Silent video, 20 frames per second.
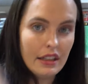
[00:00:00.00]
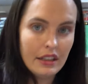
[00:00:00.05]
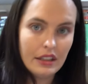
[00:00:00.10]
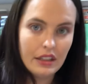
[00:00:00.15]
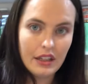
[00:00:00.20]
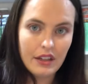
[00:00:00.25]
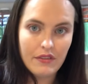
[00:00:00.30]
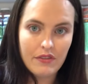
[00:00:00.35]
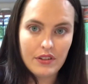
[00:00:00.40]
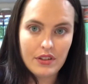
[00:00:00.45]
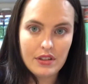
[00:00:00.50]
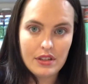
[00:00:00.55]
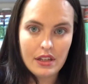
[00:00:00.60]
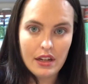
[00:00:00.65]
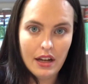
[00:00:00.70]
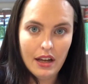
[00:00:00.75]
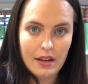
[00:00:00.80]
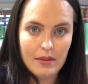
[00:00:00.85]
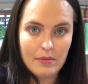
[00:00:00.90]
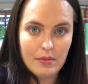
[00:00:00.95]
and look, it fills it
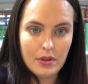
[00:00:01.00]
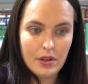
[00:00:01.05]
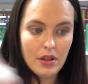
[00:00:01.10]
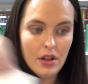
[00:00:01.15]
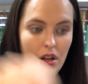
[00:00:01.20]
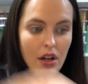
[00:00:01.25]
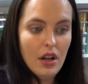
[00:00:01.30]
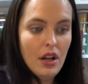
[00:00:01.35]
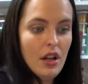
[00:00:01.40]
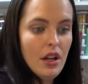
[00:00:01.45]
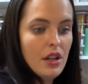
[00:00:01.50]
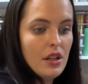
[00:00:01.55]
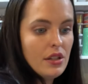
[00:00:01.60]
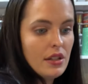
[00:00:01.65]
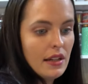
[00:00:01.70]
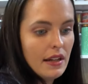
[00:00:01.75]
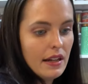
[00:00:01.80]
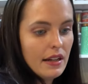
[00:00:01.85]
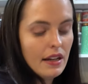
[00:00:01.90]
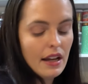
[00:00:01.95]
up.
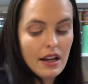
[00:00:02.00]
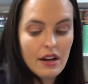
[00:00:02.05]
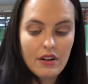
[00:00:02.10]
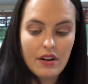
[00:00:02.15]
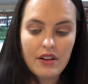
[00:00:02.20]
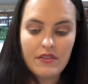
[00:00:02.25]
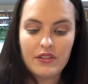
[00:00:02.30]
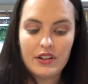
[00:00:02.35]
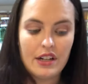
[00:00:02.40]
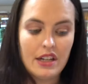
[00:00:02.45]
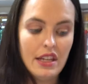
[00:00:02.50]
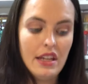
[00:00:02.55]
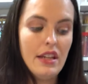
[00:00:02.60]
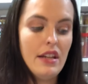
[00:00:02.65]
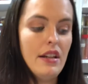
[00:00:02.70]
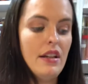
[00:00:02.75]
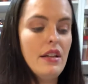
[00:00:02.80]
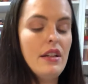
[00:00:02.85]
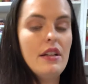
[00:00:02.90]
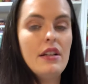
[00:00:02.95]
So I, I don't ever
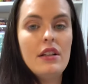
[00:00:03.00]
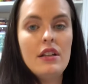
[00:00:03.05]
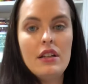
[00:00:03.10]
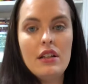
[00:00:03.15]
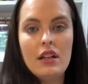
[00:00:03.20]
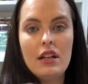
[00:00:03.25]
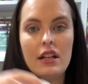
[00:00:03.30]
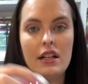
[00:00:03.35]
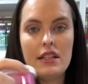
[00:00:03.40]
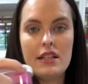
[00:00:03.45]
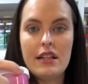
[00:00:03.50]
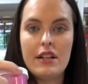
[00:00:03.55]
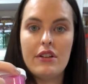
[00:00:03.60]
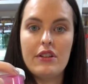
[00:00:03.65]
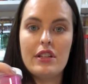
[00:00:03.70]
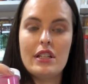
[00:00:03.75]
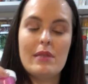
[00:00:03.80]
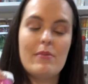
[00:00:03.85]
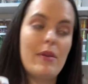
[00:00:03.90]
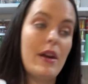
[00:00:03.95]
need a container
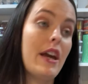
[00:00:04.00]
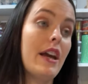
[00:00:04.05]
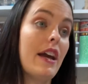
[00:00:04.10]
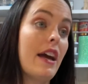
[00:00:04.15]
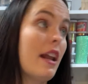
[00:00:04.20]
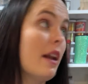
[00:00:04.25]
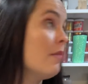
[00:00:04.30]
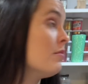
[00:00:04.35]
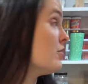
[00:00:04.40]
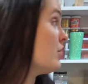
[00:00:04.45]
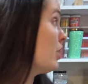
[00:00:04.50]
this big and I'm